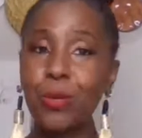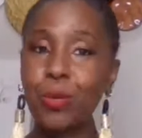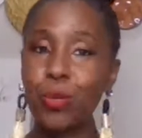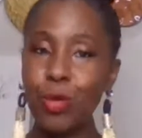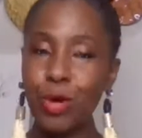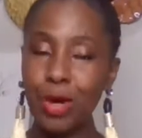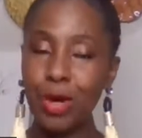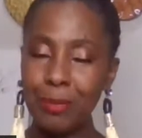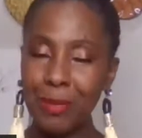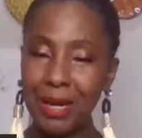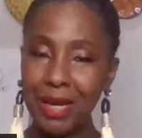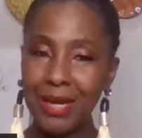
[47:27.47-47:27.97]

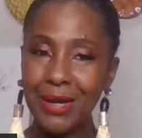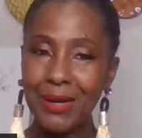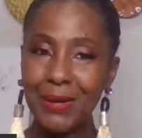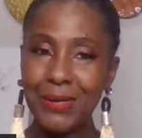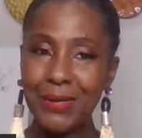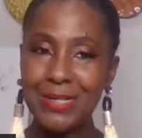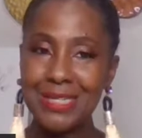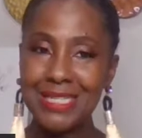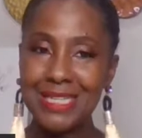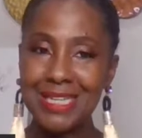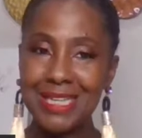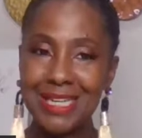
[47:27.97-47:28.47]
Where am I
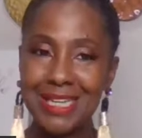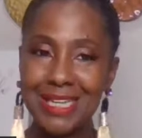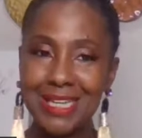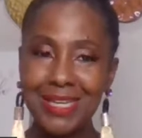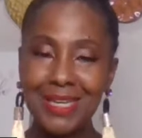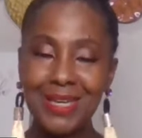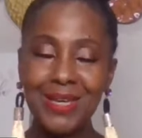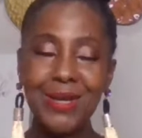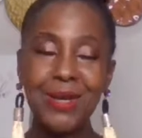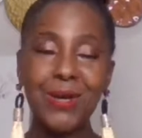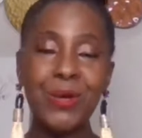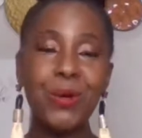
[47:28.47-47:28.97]

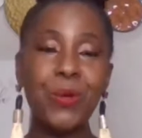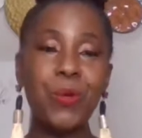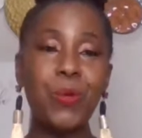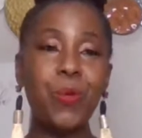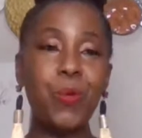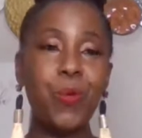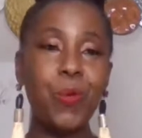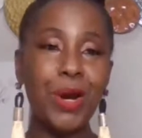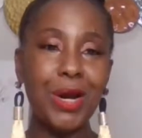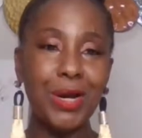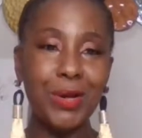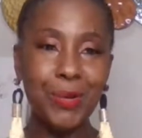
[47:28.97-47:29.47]
hurting?
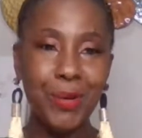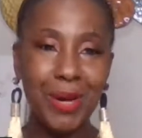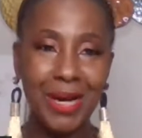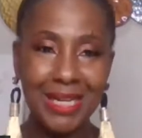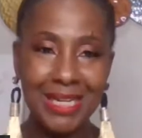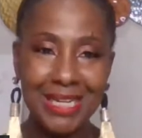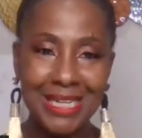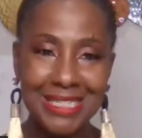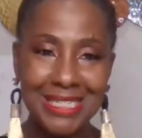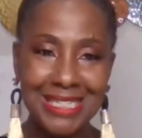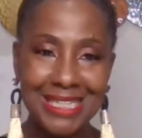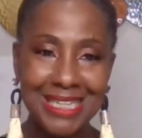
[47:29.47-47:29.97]
Where do
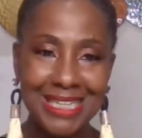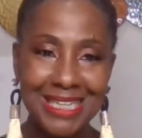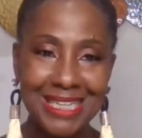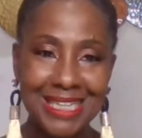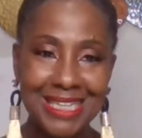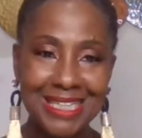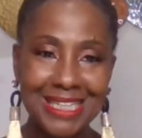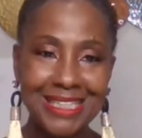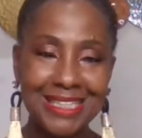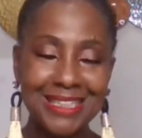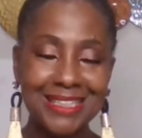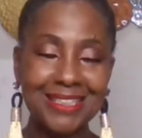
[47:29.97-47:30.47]
I need to
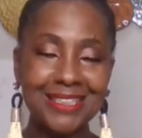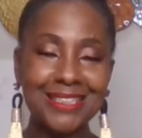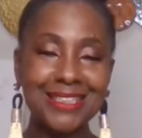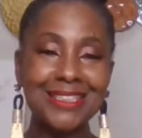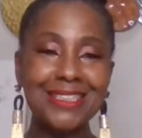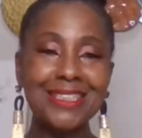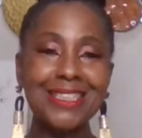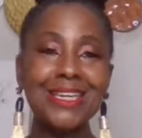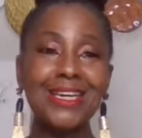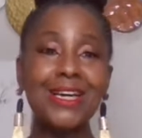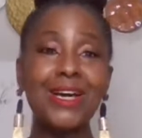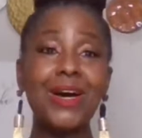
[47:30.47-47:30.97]

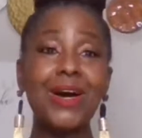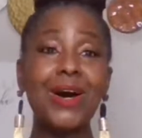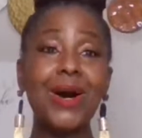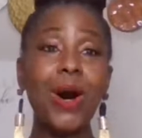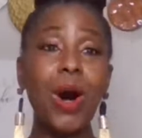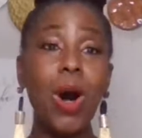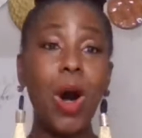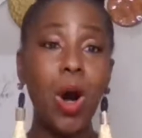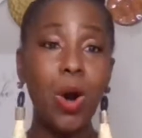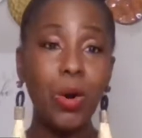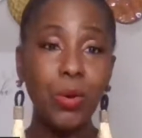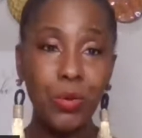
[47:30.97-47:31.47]
heal?
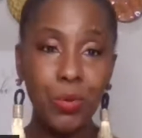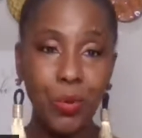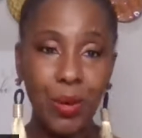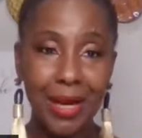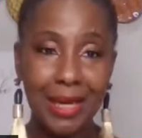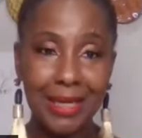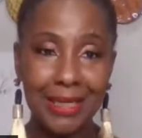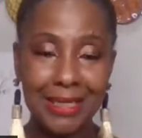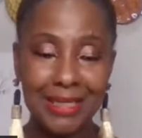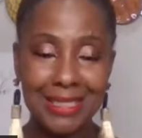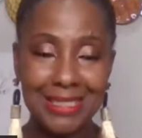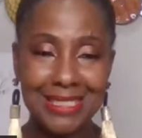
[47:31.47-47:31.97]
How do
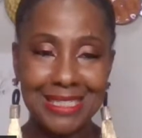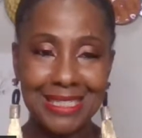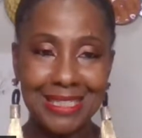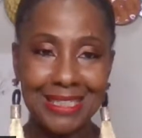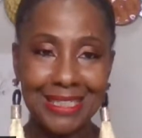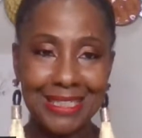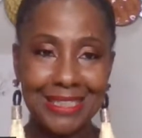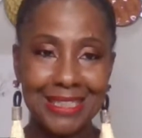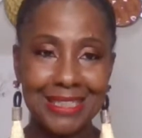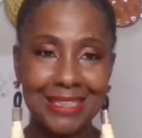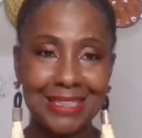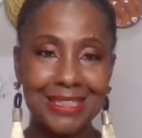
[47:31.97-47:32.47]
I need to
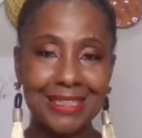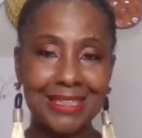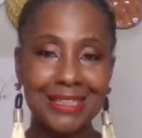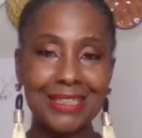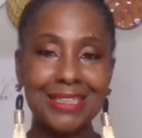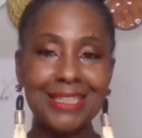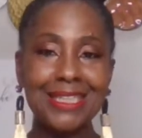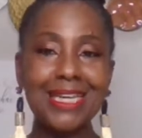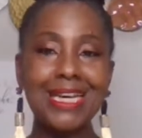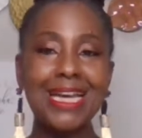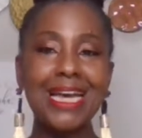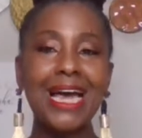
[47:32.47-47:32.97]

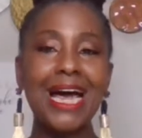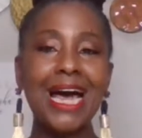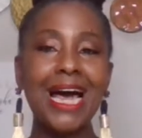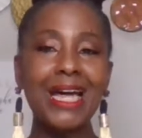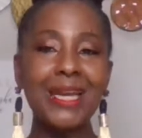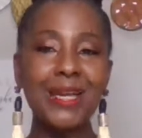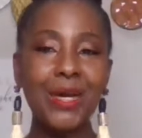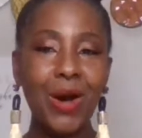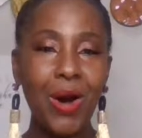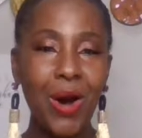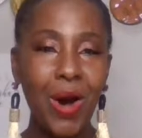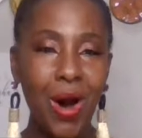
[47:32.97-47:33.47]
heal?
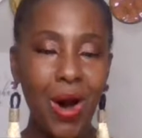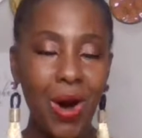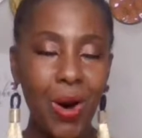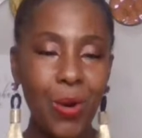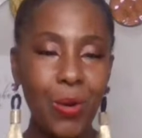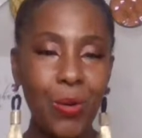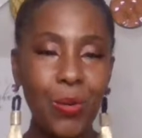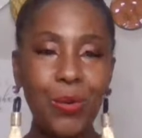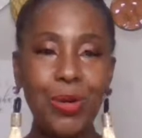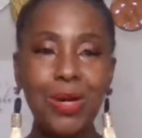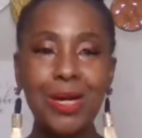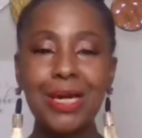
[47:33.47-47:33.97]
And
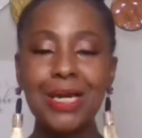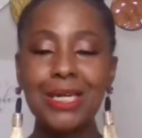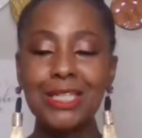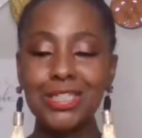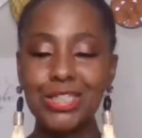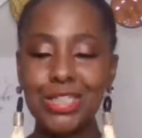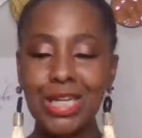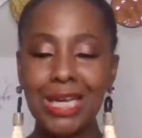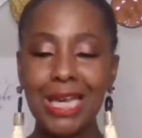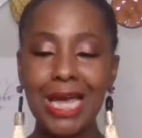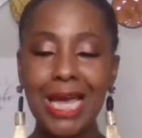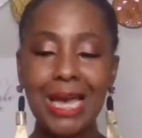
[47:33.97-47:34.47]
how
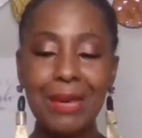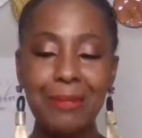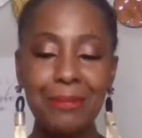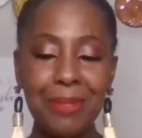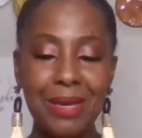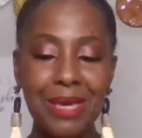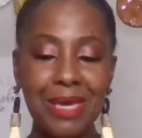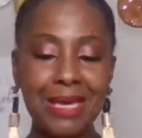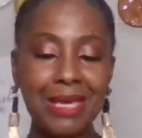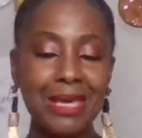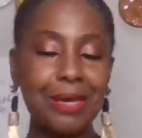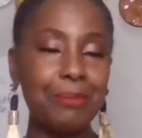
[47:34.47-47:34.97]
shall I
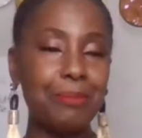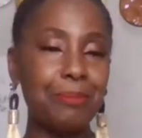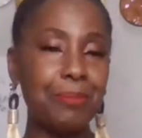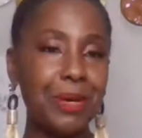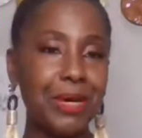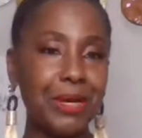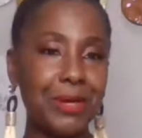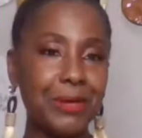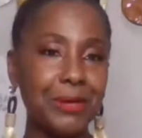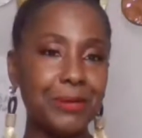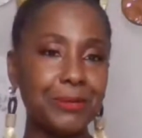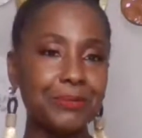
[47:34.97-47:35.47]
make it
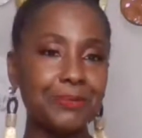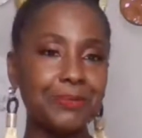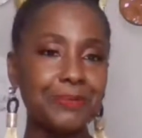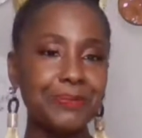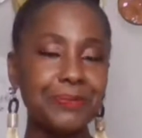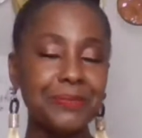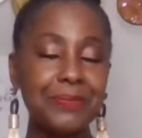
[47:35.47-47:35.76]
better?